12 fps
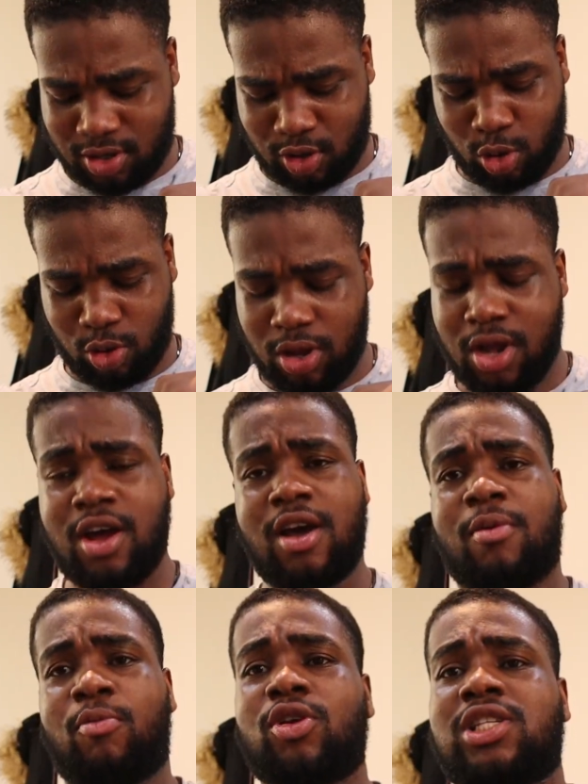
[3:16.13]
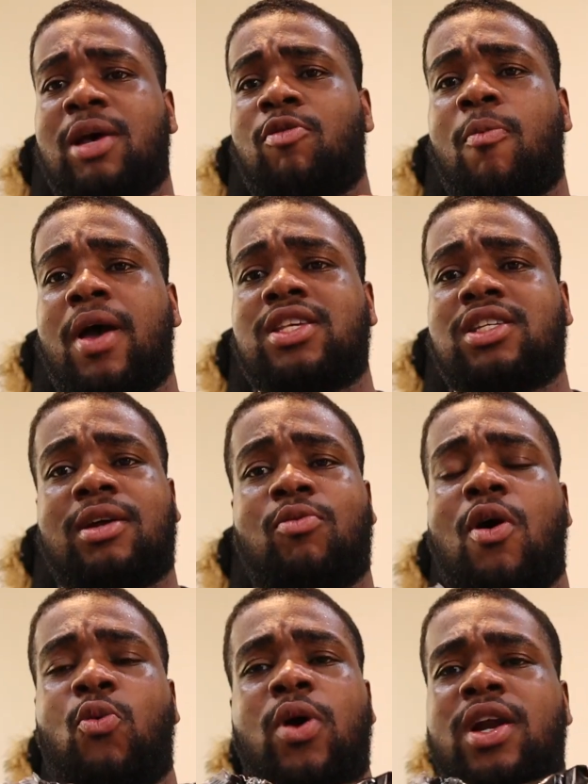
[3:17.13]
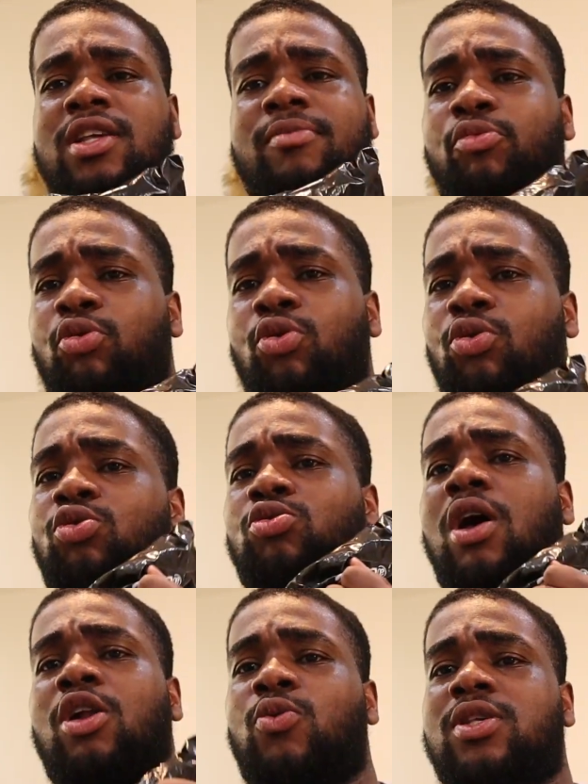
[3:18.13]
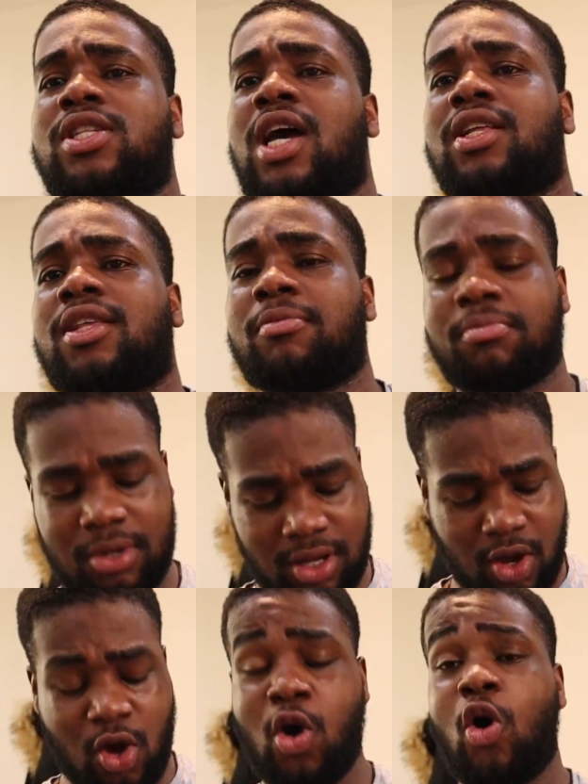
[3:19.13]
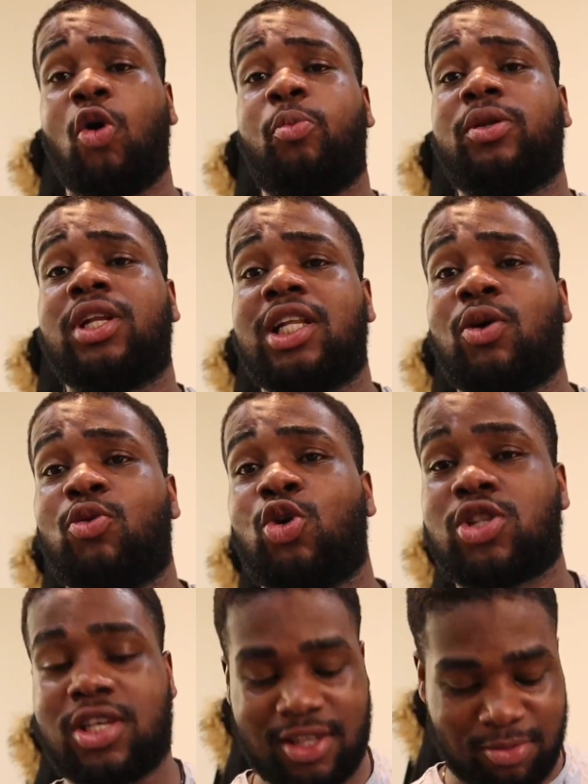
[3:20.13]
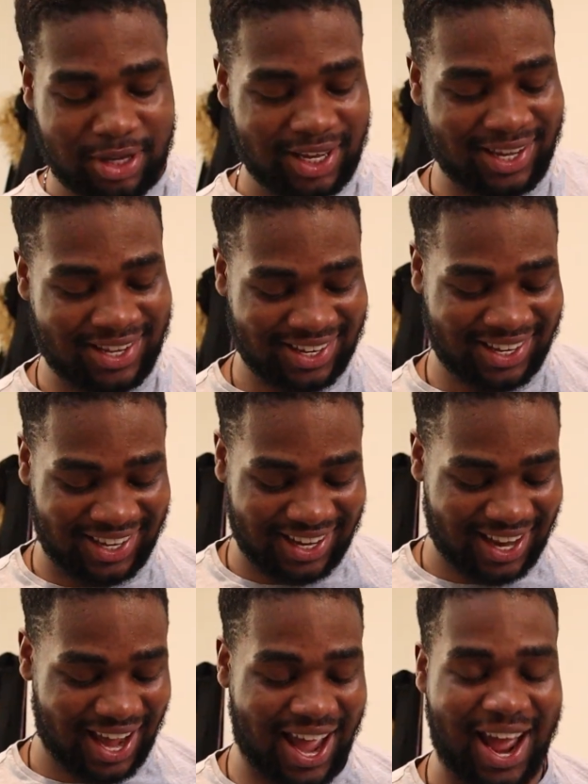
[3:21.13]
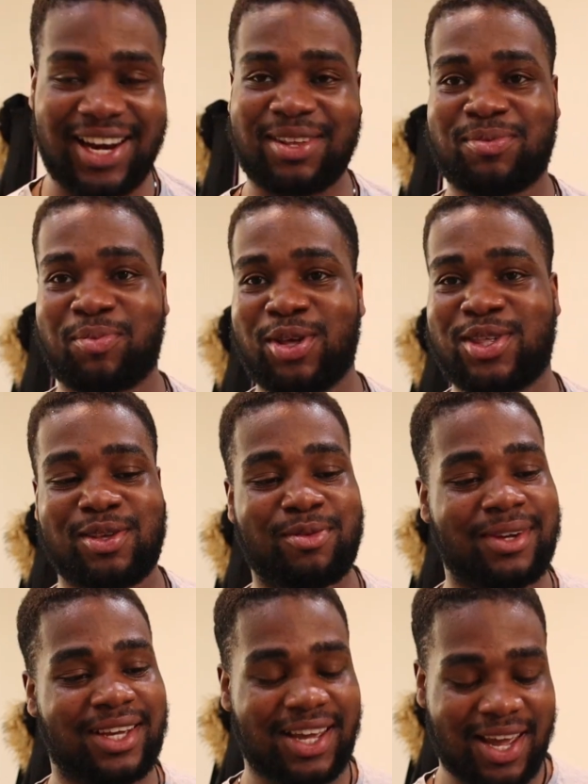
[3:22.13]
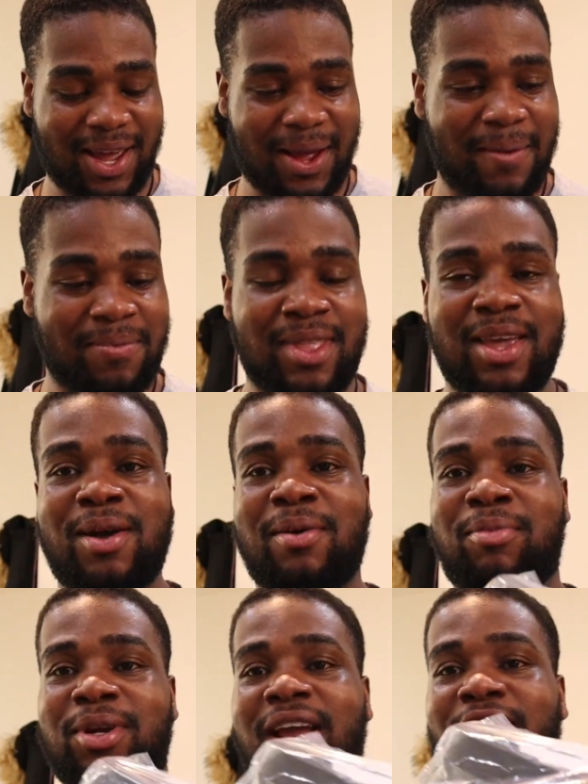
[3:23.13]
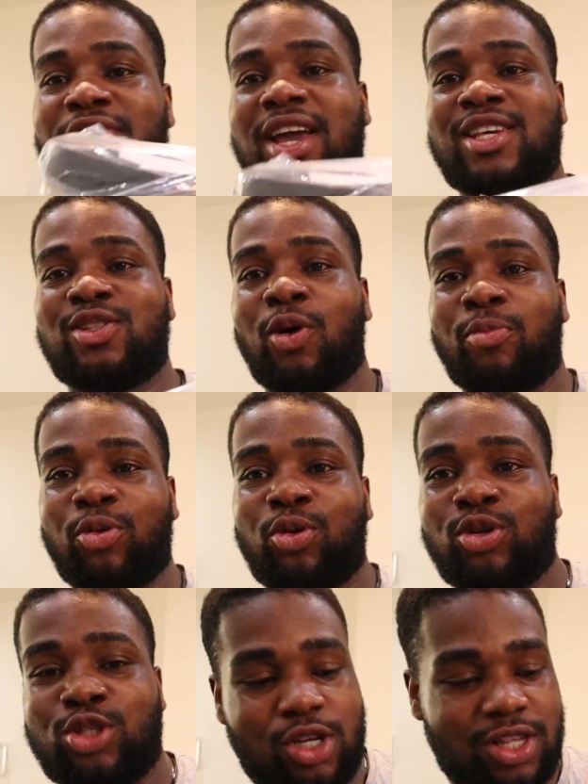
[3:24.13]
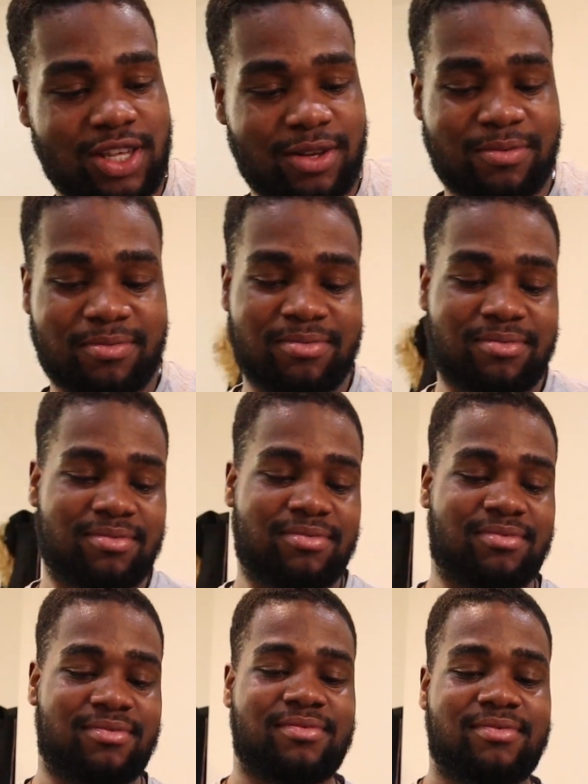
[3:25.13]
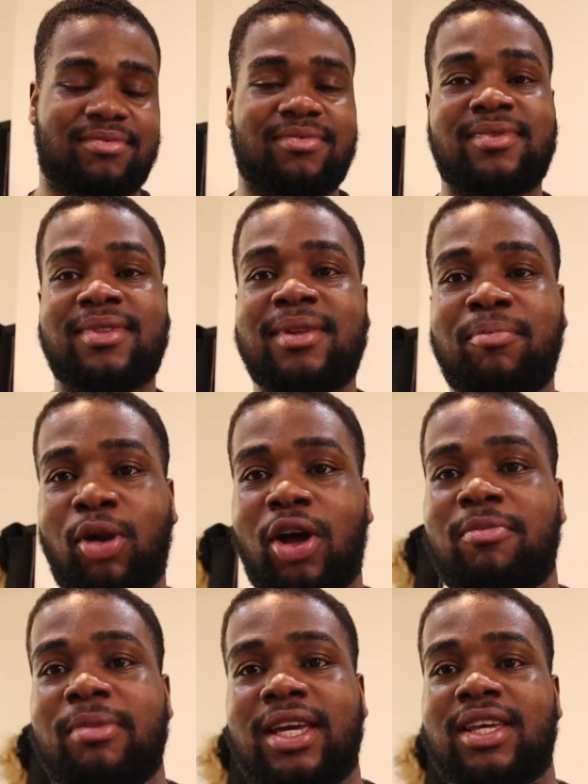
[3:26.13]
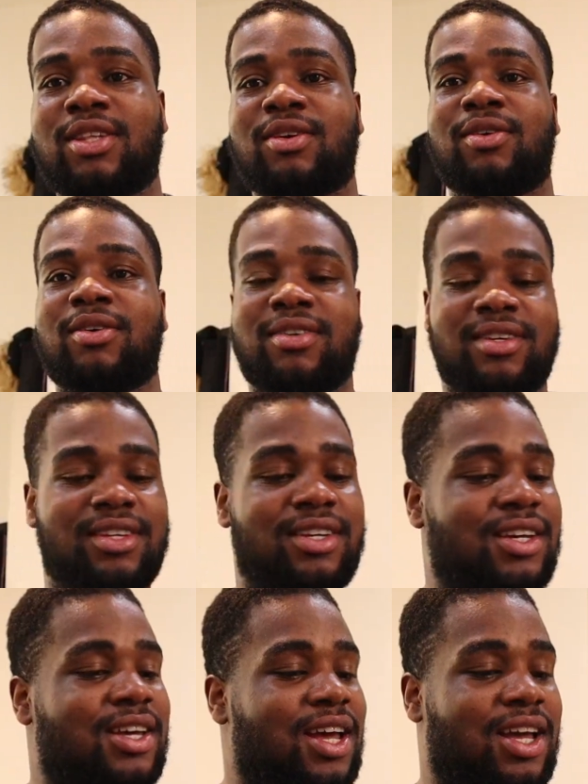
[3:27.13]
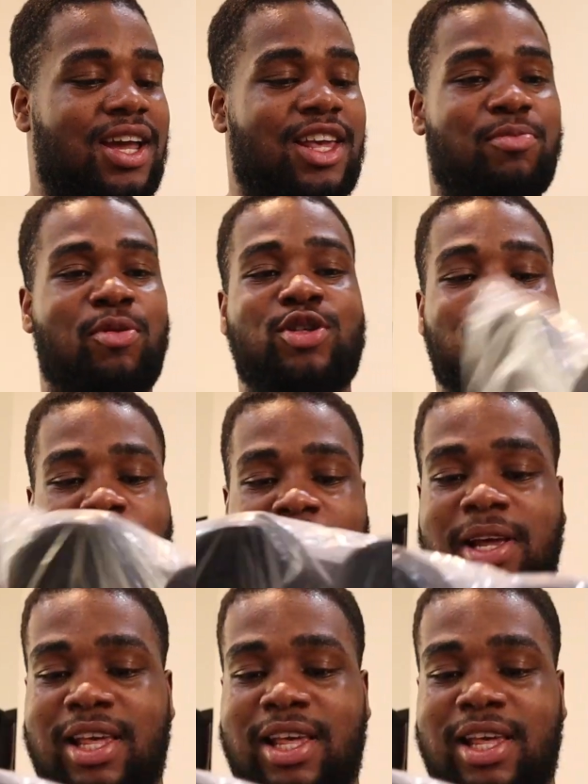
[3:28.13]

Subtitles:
So most time on my Instagram, what I'm wearing is Boohoo, so I always tag them, hoping that they'll notice me and they sponsor me. But yeah, if you guys know Boohoo, just plug me so I can get sponsorship.